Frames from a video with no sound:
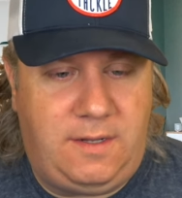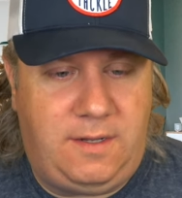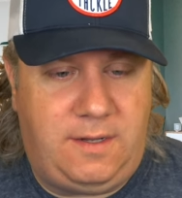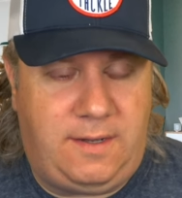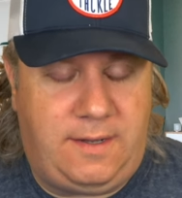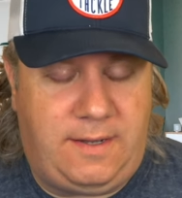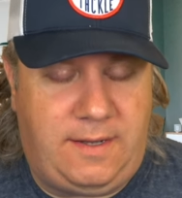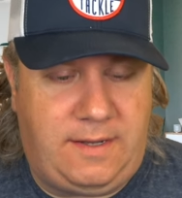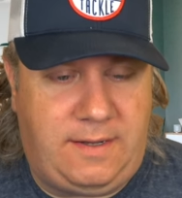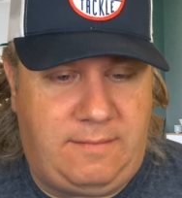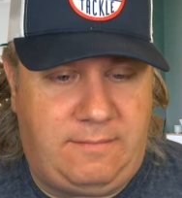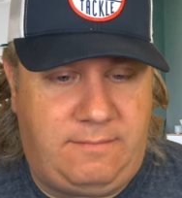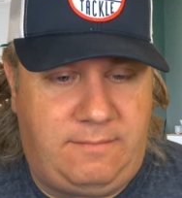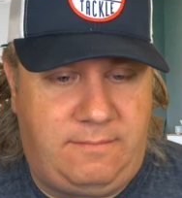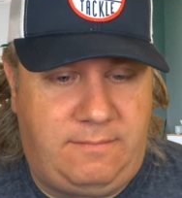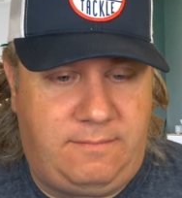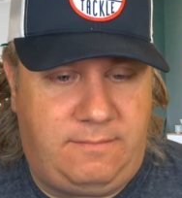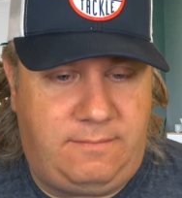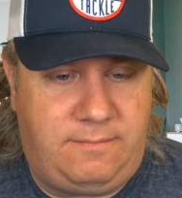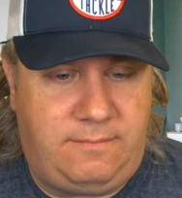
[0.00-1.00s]

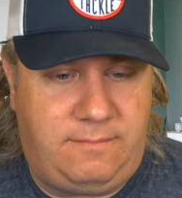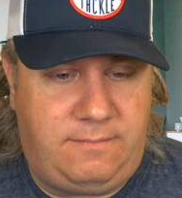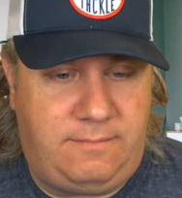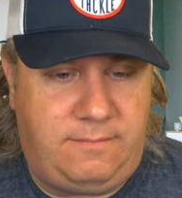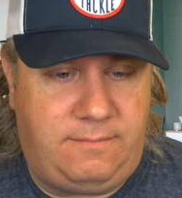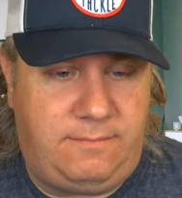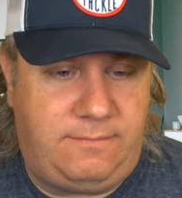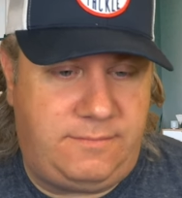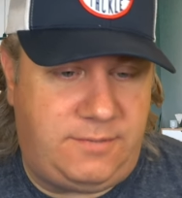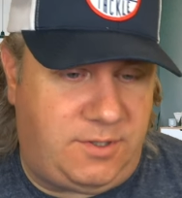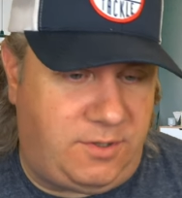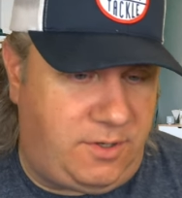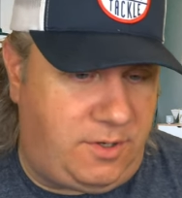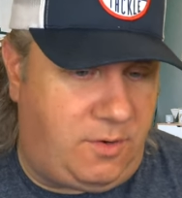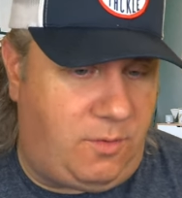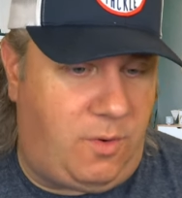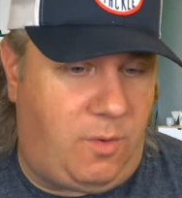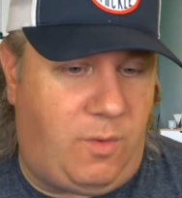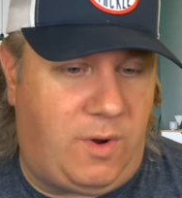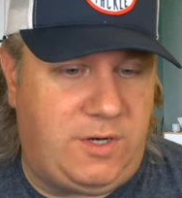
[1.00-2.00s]
Um, so you
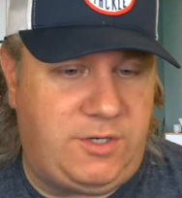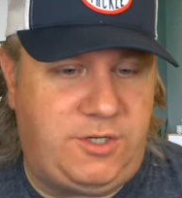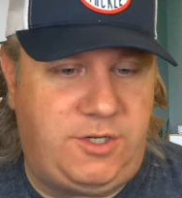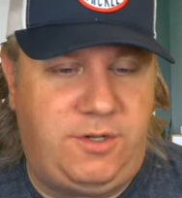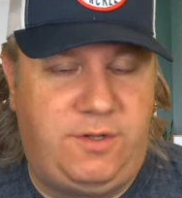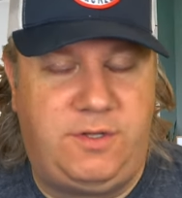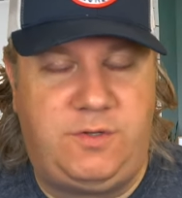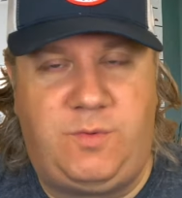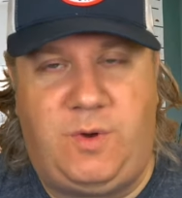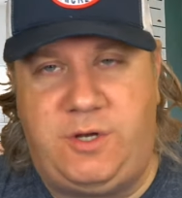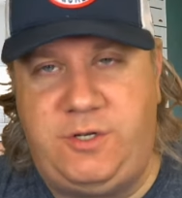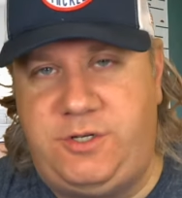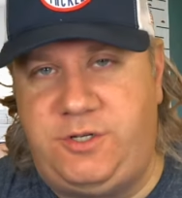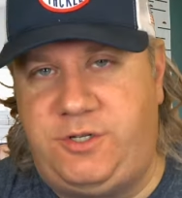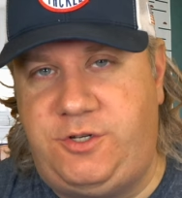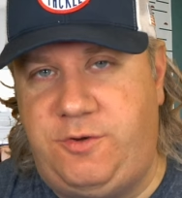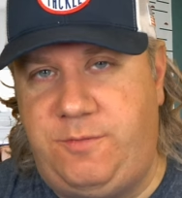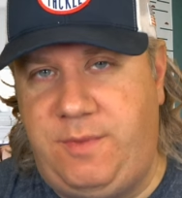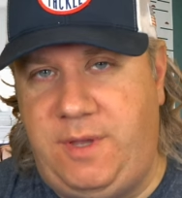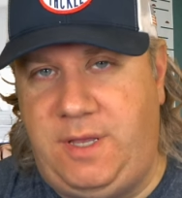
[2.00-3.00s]
know what? Why don't you do this? Why don't you
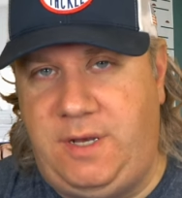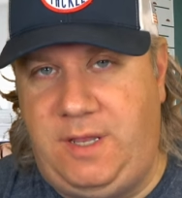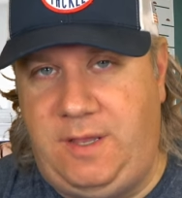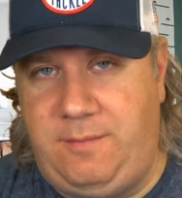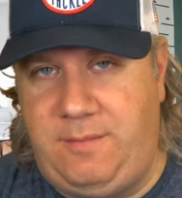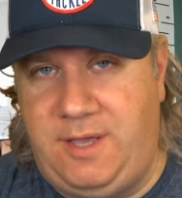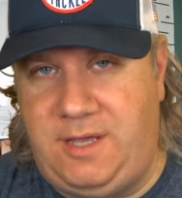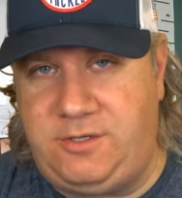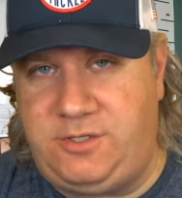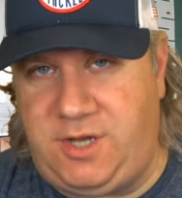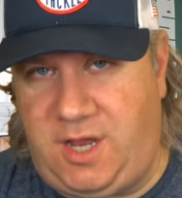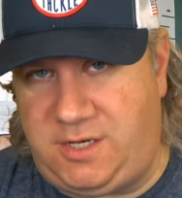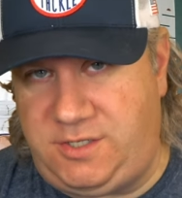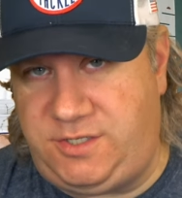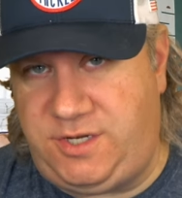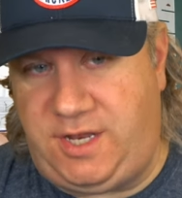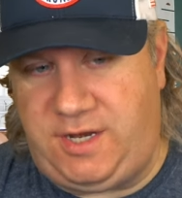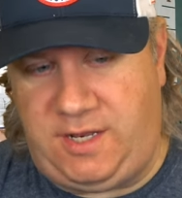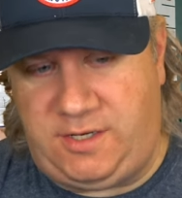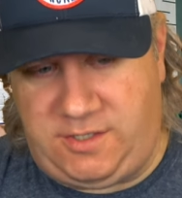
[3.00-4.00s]
shoot me an email, josh at
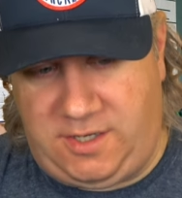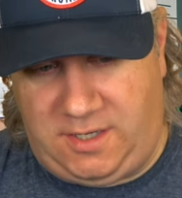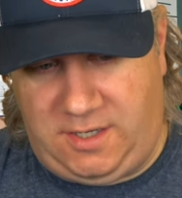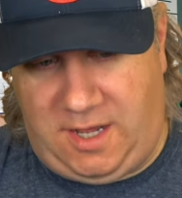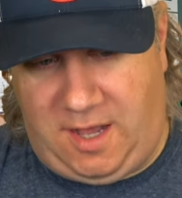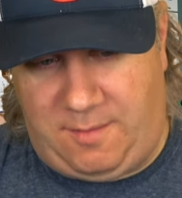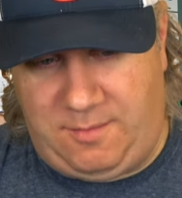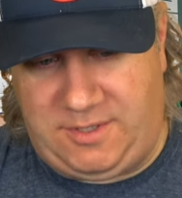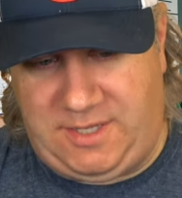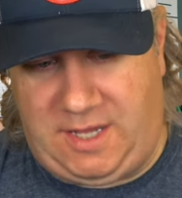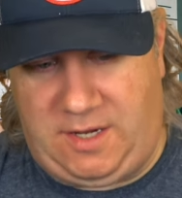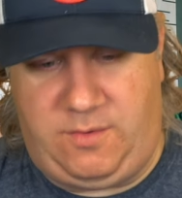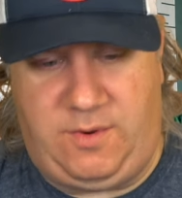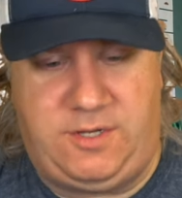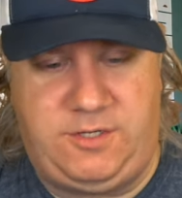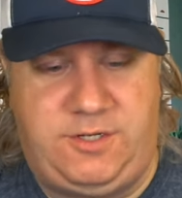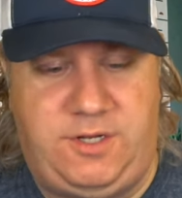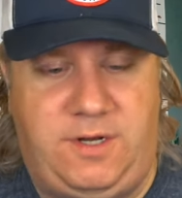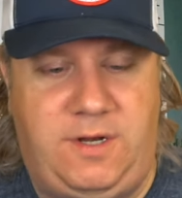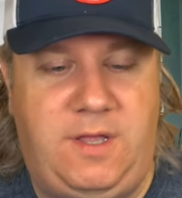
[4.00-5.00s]
j n h dot com, with that
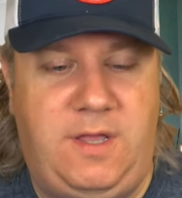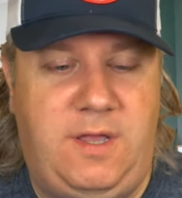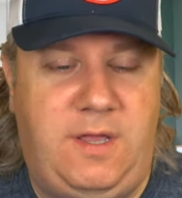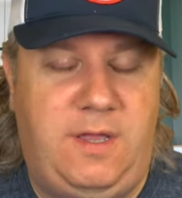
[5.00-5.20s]
question.